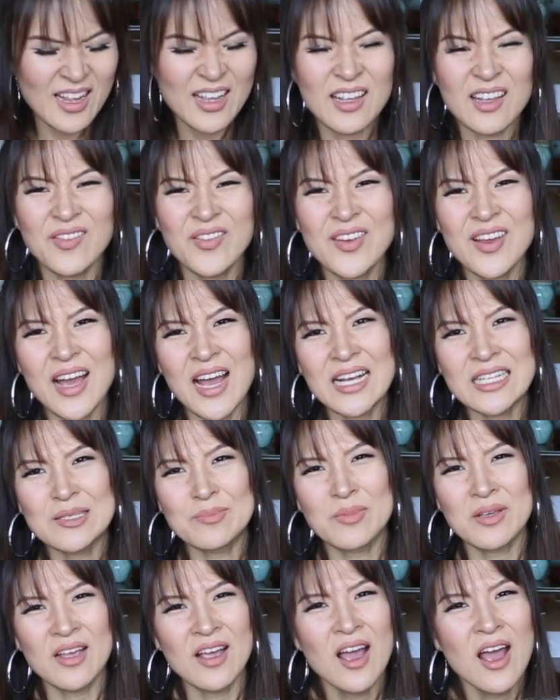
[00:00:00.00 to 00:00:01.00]
if you ask
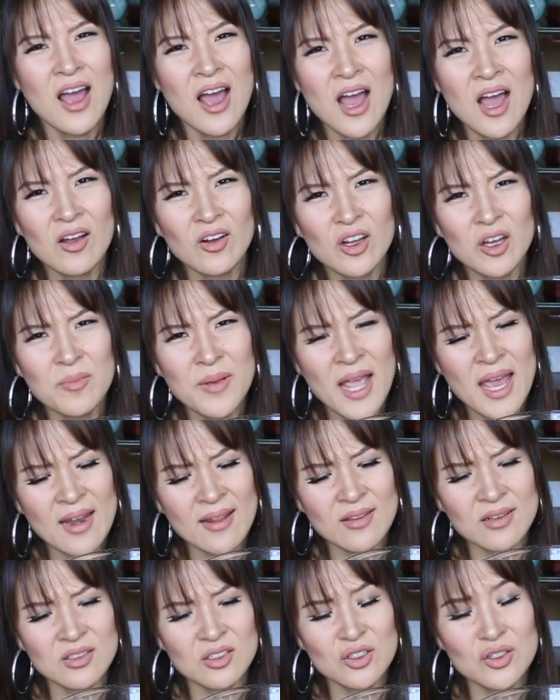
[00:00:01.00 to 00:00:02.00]
me, how come Hannah
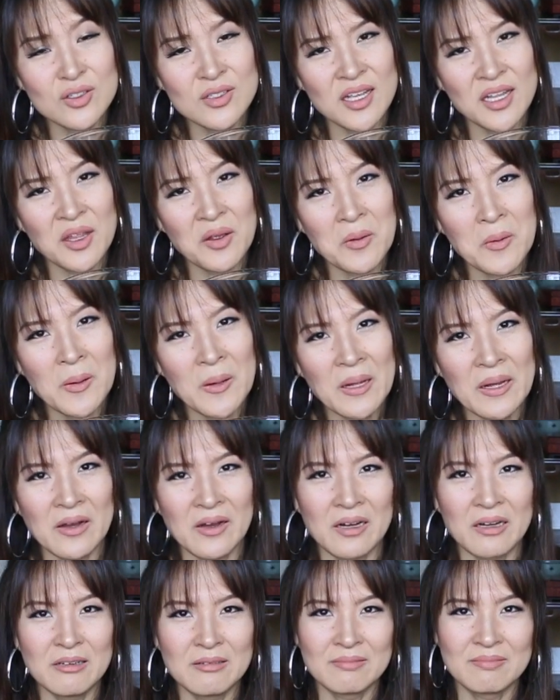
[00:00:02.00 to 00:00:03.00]
doesn't use any oil?